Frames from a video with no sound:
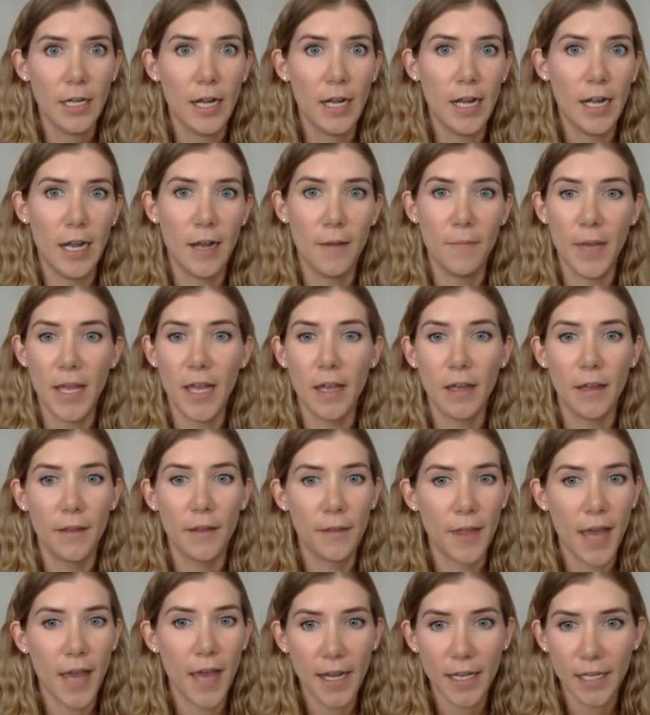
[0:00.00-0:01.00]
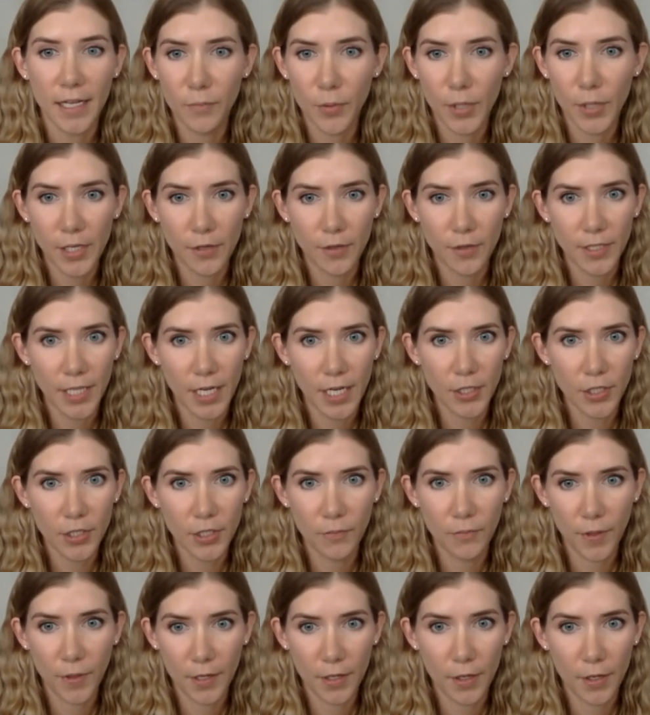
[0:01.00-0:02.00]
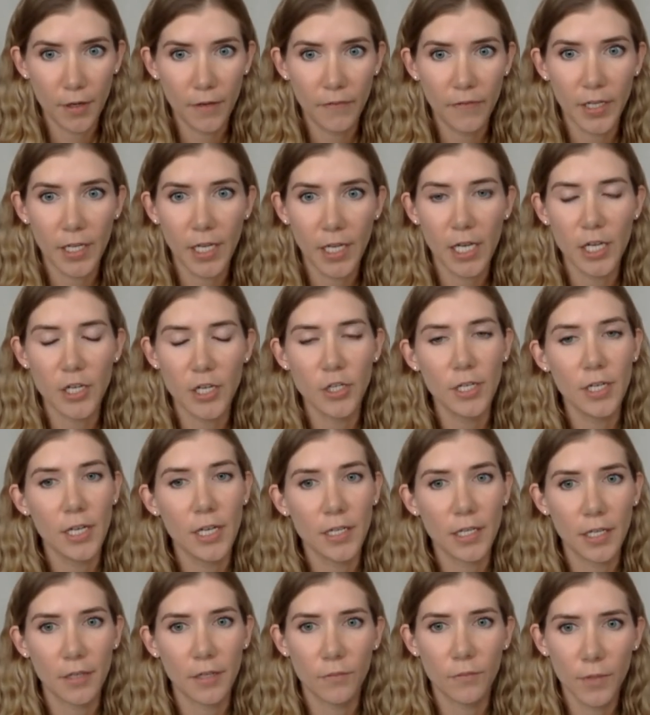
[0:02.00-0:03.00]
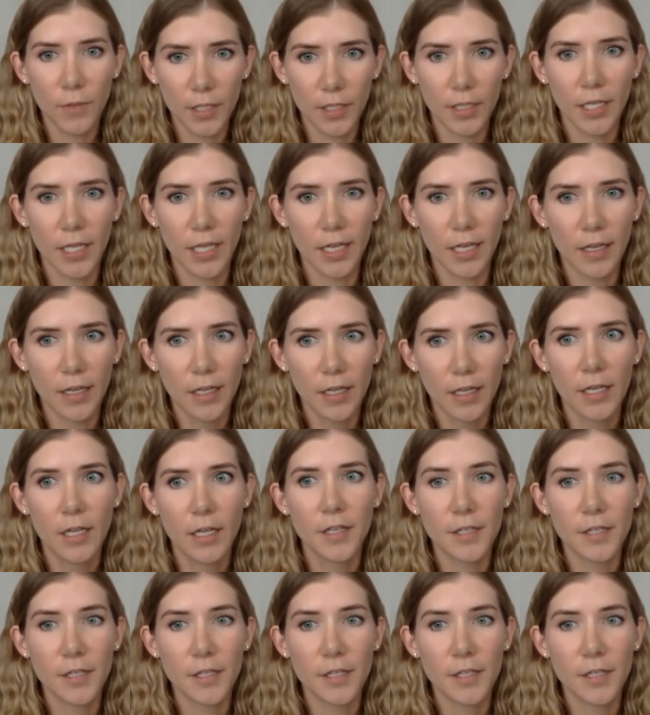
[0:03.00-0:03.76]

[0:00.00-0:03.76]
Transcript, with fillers: Um, that can break your attention with a notification and can really